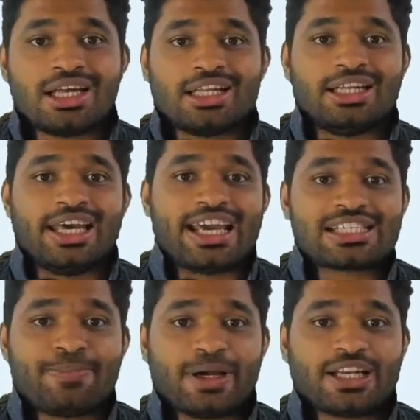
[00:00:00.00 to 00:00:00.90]
The
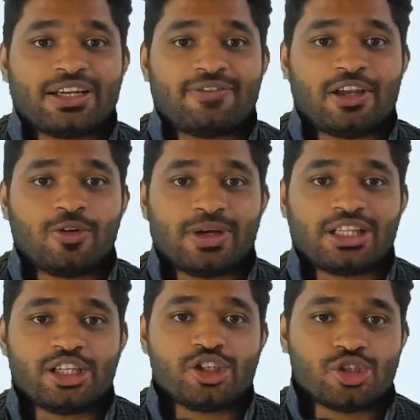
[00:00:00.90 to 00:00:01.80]
expected value
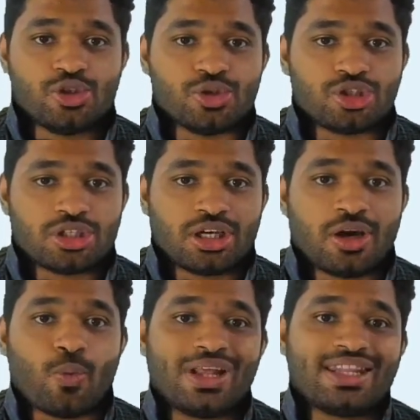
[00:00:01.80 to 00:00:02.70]
method is used
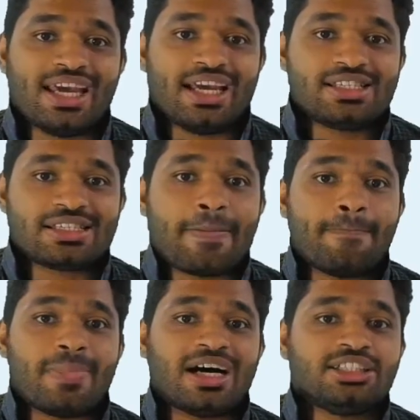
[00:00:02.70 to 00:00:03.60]
when there is
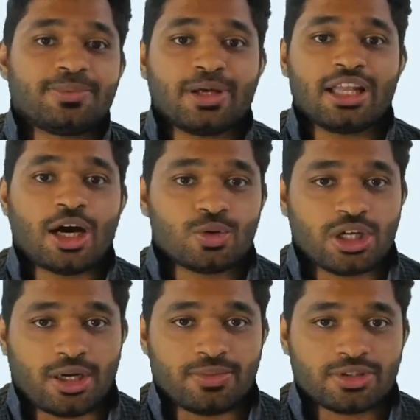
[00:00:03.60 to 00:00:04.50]
multiple
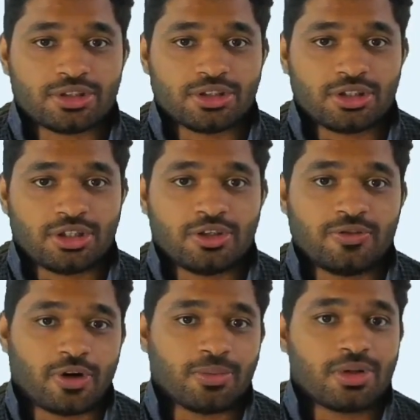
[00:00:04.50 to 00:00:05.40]
outcomes
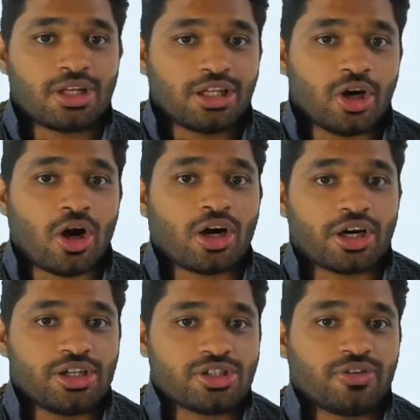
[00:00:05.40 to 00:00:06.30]
from the
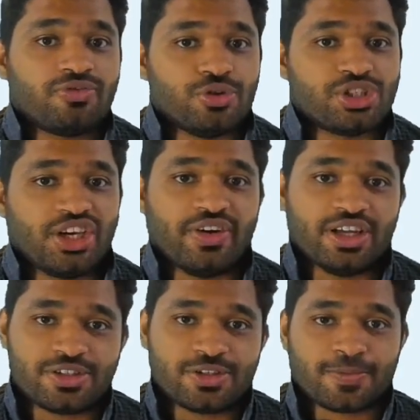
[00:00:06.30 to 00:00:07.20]
occurrence of future
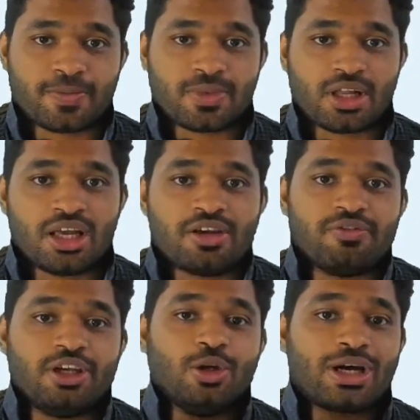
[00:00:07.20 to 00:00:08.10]
events.
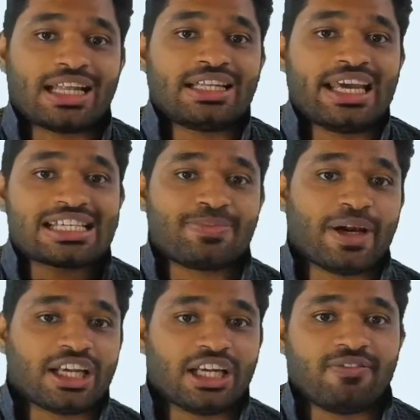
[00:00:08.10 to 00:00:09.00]
We look at the
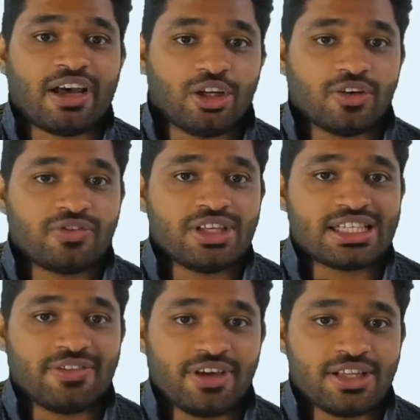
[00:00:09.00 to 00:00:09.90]
expected value of these
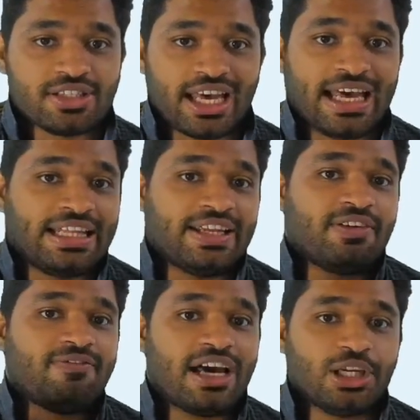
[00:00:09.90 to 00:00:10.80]
events and then we
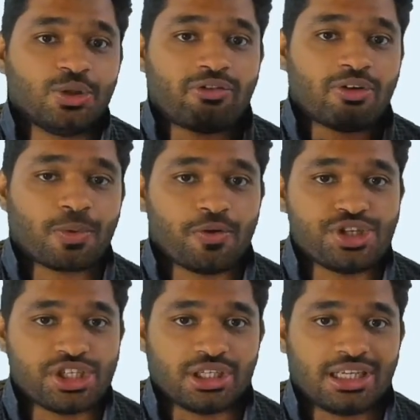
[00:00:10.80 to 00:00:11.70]
value our
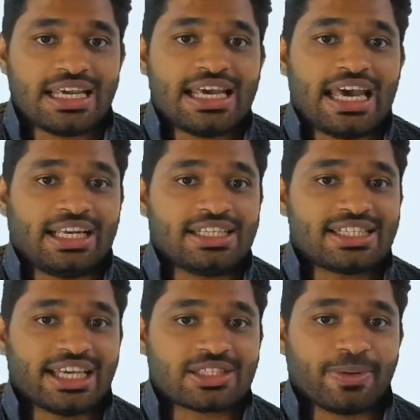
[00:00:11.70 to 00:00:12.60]
provision at its
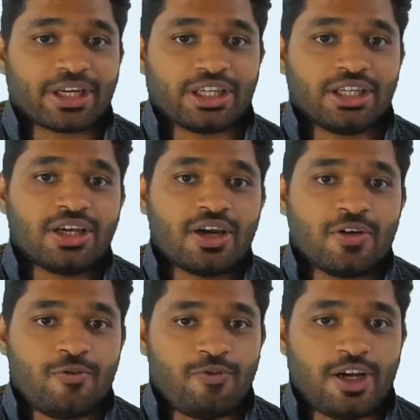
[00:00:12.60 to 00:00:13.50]
expected
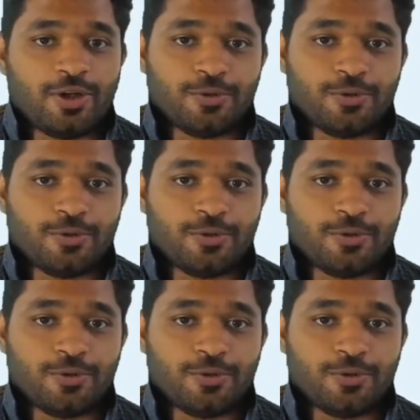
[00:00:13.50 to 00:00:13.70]
value.